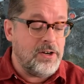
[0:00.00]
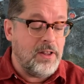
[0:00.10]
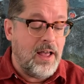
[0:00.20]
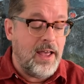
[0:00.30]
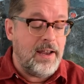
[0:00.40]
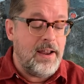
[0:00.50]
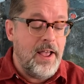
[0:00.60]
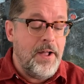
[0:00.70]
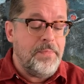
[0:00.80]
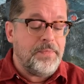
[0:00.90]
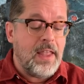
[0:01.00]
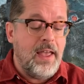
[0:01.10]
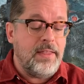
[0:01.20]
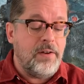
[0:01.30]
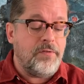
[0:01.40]
your line
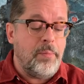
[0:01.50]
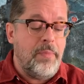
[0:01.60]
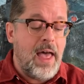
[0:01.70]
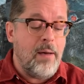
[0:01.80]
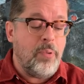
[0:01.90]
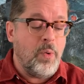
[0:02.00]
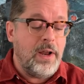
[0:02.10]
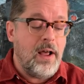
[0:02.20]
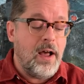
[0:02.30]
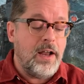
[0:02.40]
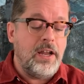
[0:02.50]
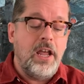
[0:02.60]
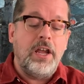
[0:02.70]
and then from that point on,